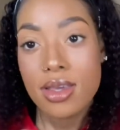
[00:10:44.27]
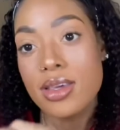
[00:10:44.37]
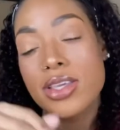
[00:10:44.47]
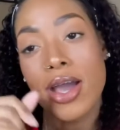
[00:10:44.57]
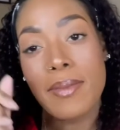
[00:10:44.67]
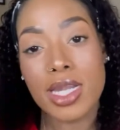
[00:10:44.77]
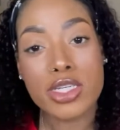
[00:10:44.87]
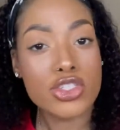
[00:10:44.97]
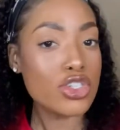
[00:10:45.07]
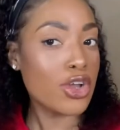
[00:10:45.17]
Yeah, I'm out of
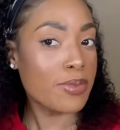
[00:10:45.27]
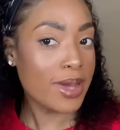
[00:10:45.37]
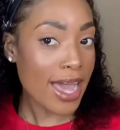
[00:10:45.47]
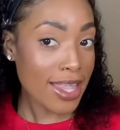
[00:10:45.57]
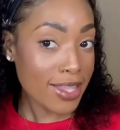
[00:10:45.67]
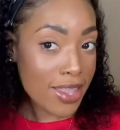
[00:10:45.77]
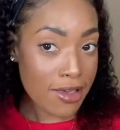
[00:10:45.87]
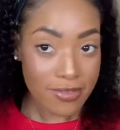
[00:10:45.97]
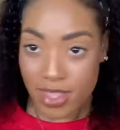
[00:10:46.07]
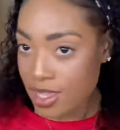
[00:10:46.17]
control. But I
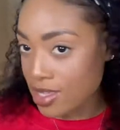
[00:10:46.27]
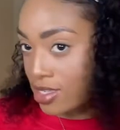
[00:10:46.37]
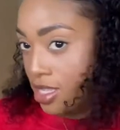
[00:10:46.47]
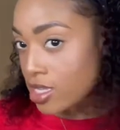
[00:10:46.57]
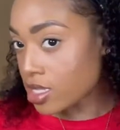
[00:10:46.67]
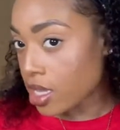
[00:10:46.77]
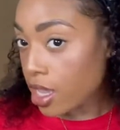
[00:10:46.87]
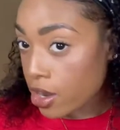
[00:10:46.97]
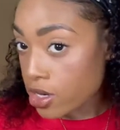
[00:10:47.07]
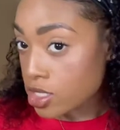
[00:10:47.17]
love this. Like, the
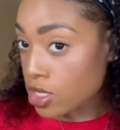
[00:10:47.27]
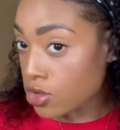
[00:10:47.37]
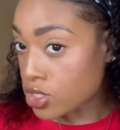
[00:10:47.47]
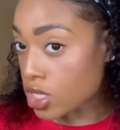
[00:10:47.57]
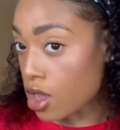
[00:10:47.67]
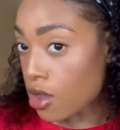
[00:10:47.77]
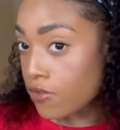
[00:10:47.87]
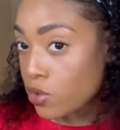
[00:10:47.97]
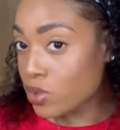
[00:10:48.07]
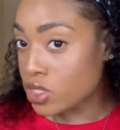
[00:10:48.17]
hair is so soft.
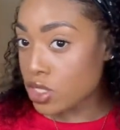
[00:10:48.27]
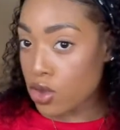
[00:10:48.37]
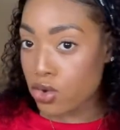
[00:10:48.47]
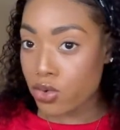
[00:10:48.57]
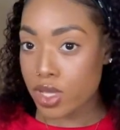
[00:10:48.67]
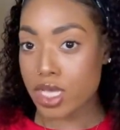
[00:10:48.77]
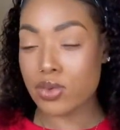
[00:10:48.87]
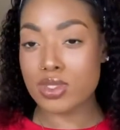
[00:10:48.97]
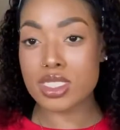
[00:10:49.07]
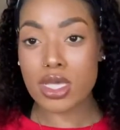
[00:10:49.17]
It was so quick. It
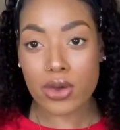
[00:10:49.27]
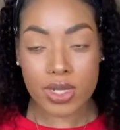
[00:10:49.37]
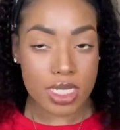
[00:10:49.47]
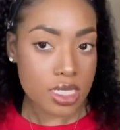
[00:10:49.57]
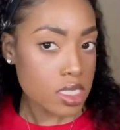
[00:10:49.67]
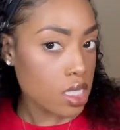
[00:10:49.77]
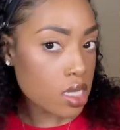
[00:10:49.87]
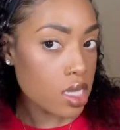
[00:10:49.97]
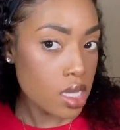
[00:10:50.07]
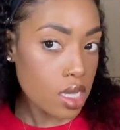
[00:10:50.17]
was so
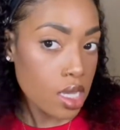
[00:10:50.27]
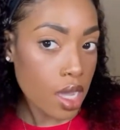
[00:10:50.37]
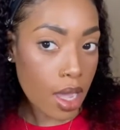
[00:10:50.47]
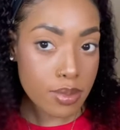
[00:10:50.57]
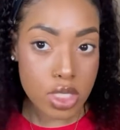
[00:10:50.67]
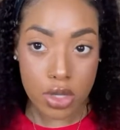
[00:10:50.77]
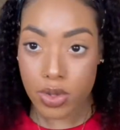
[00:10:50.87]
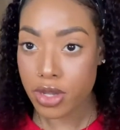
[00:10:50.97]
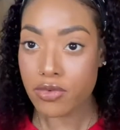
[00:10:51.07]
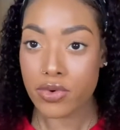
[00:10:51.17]
easy. I'm so
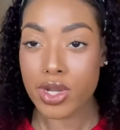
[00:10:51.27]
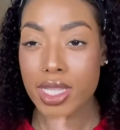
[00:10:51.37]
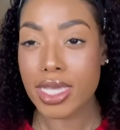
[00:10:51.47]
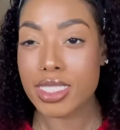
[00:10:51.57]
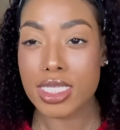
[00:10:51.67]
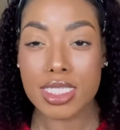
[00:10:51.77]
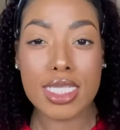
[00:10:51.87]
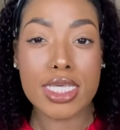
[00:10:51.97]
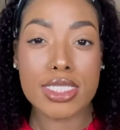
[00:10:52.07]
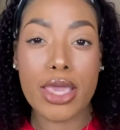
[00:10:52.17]
here for it. Like, this
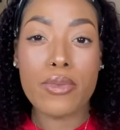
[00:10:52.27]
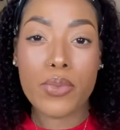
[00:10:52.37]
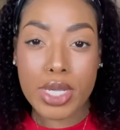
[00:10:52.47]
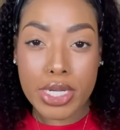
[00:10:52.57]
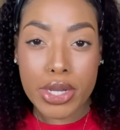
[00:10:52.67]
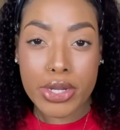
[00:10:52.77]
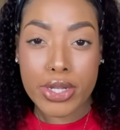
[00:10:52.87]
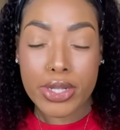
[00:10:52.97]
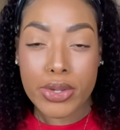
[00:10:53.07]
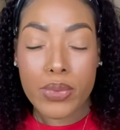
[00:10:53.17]
is a winner.
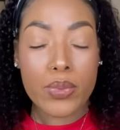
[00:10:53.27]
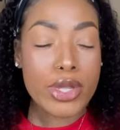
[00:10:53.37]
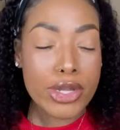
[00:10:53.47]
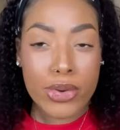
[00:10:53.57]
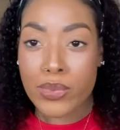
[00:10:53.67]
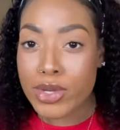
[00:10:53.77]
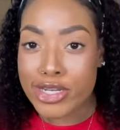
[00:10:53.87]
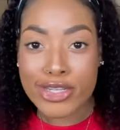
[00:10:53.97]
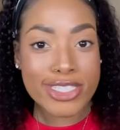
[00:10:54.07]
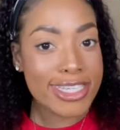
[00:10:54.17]
Winner,
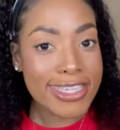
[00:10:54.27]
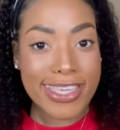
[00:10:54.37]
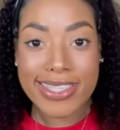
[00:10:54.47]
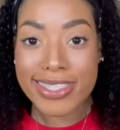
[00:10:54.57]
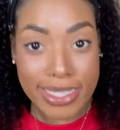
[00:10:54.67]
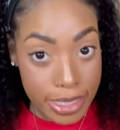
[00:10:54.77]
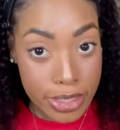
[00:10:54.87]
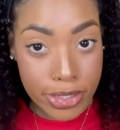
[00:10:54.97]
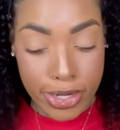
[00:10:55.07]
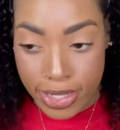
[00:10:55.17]
winner, chicken
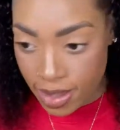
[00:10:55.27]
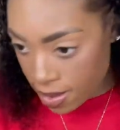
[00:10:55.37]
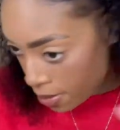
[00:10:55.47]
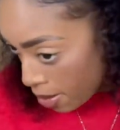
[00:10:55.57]
dinner. Okay.